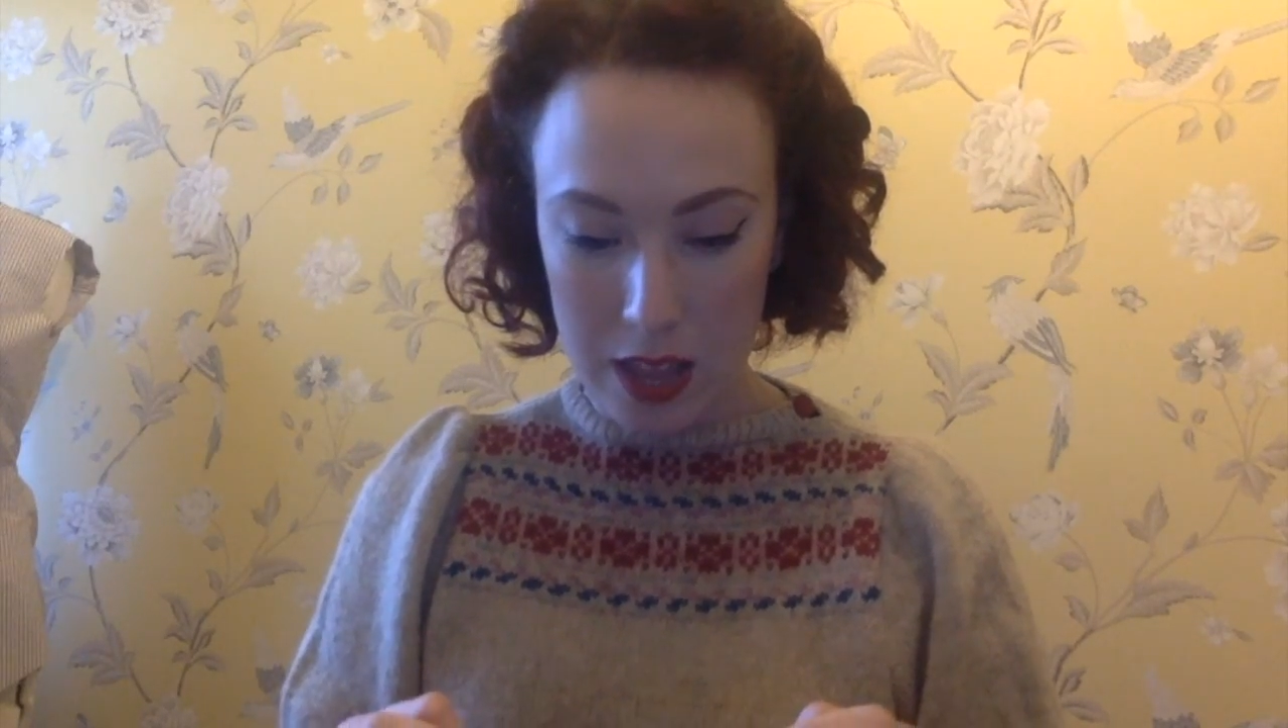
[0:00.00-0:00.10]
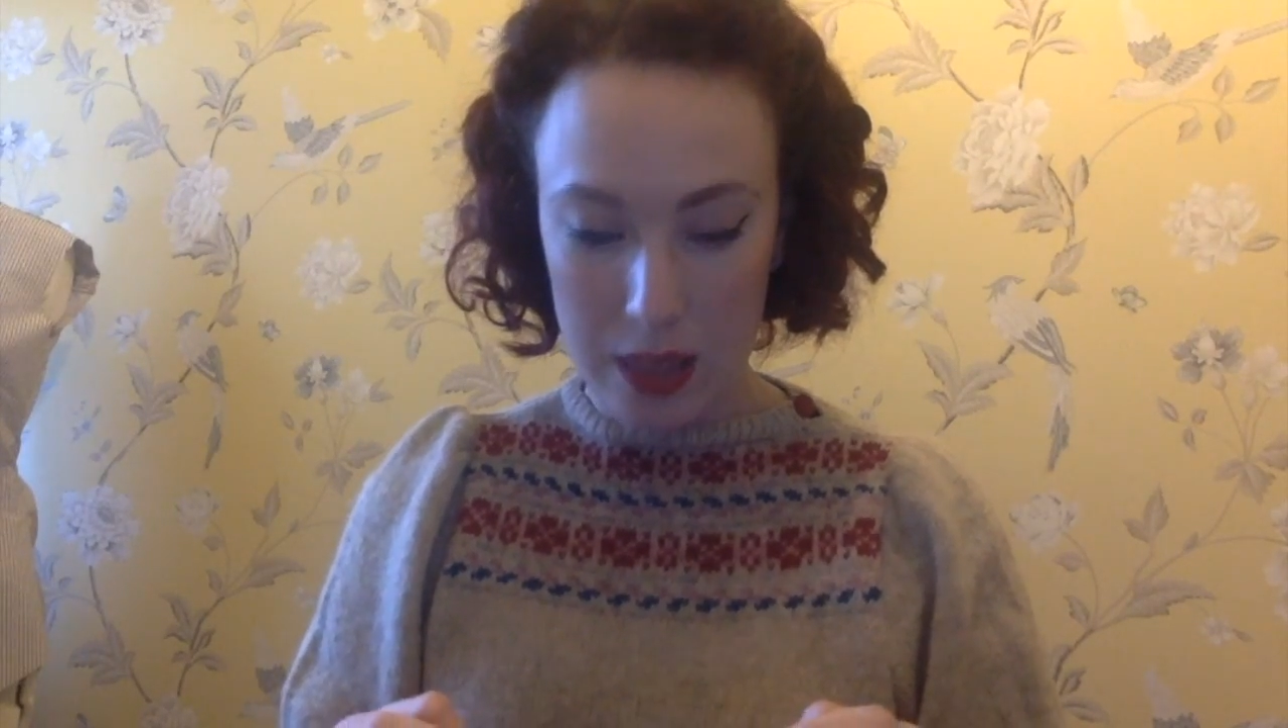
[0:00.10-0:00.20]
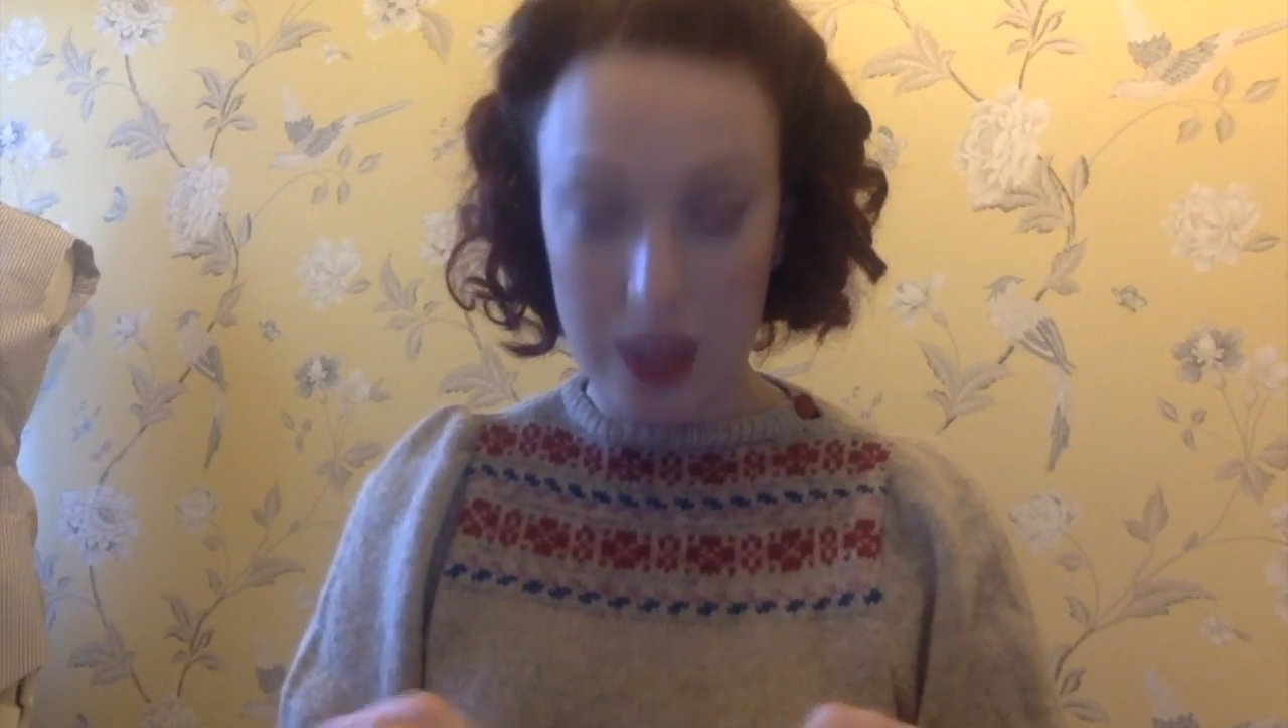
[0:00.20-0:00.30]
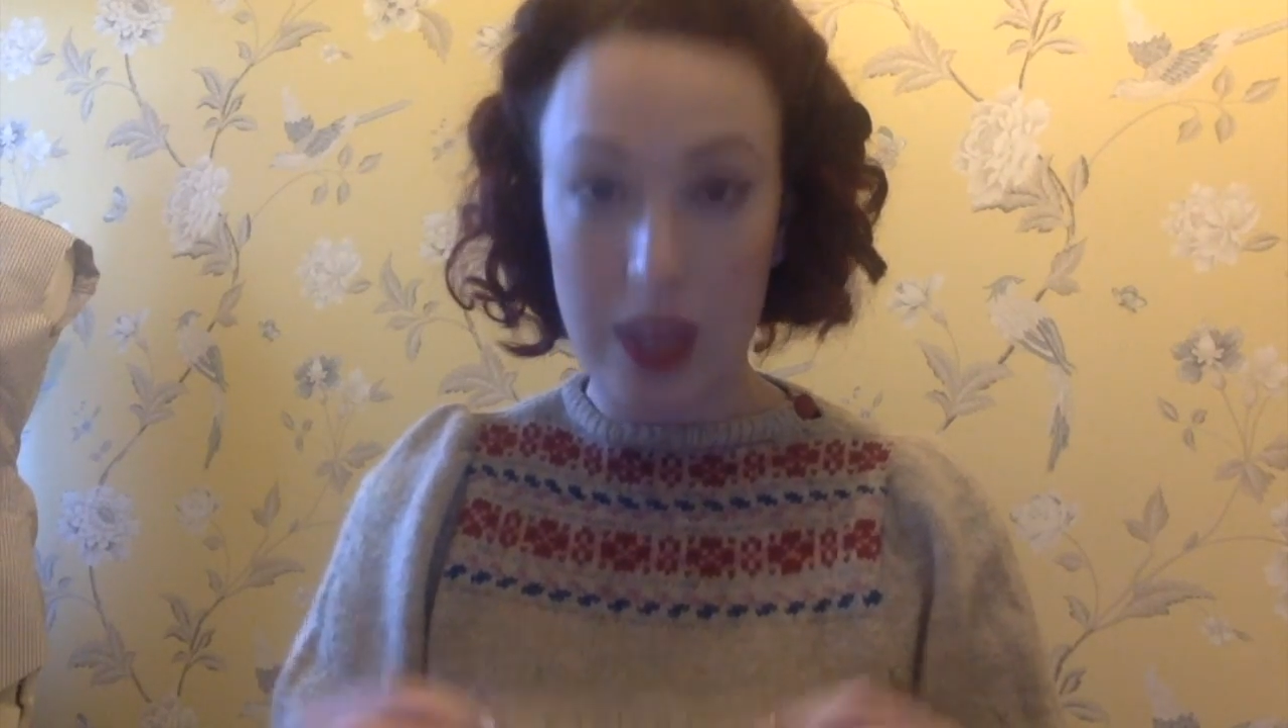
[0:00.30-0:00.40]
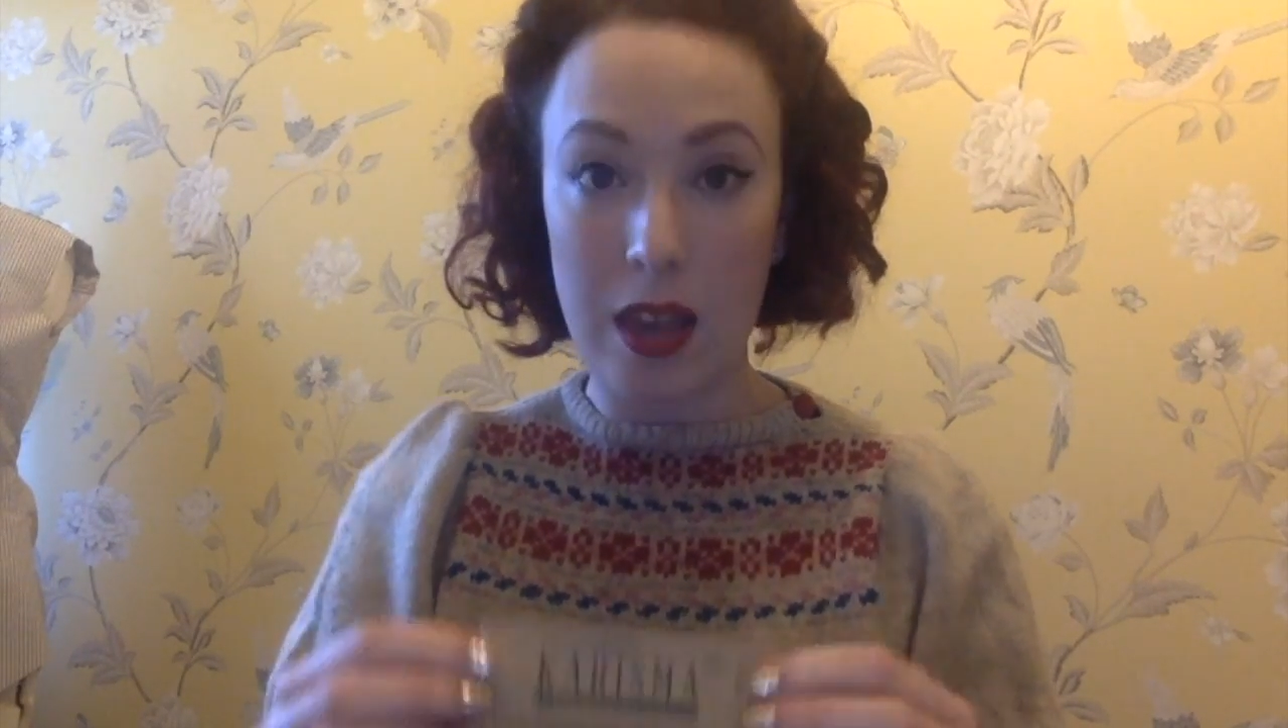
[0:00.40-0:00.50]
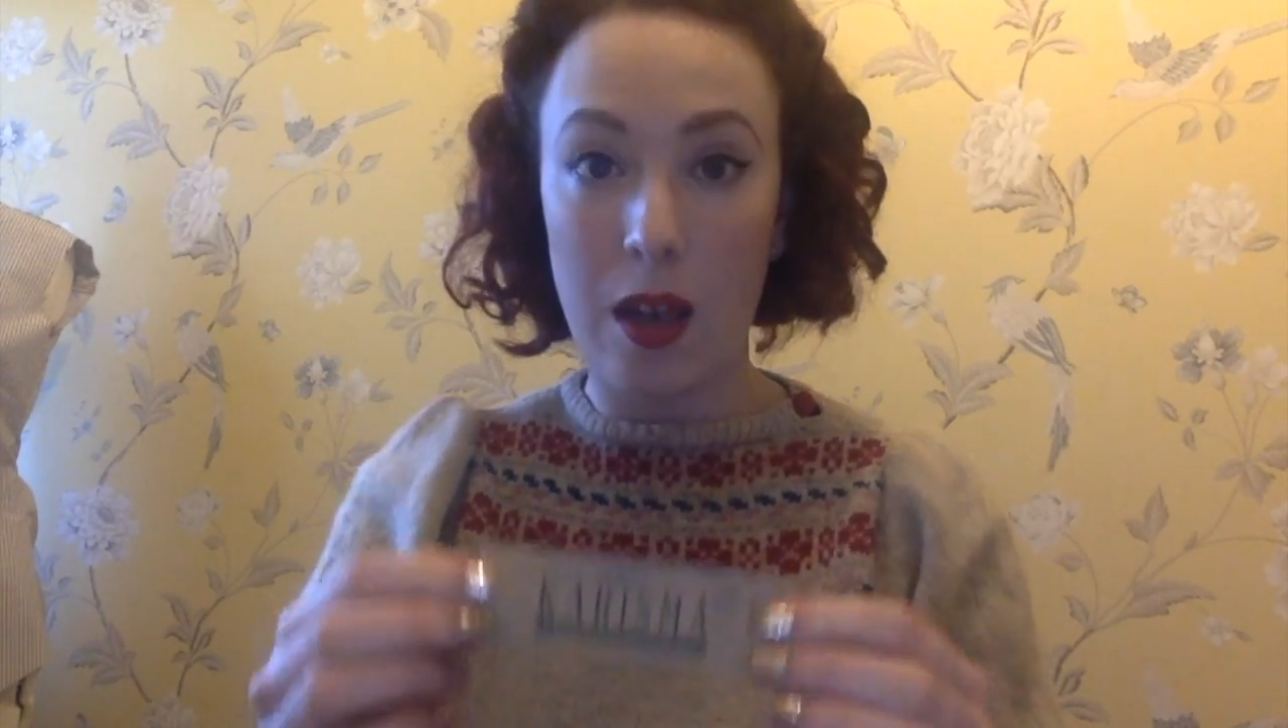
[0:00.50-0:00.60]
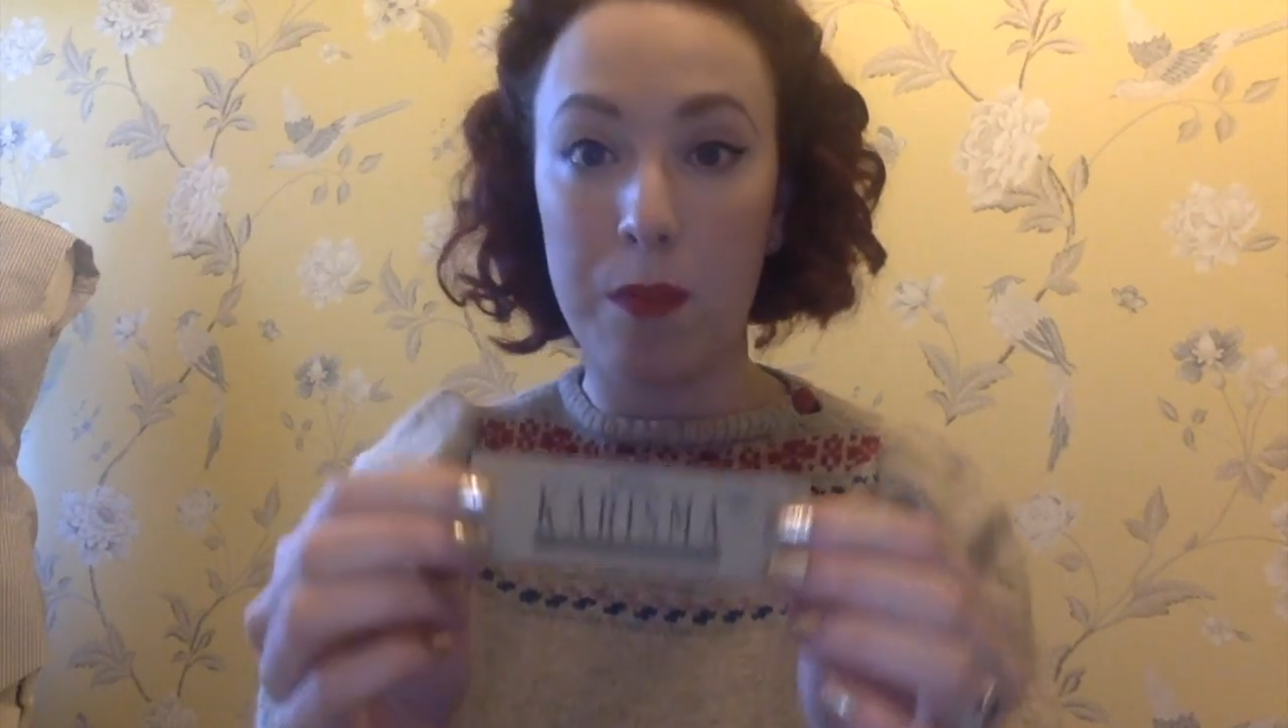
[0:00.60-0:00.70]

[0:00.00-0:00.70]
the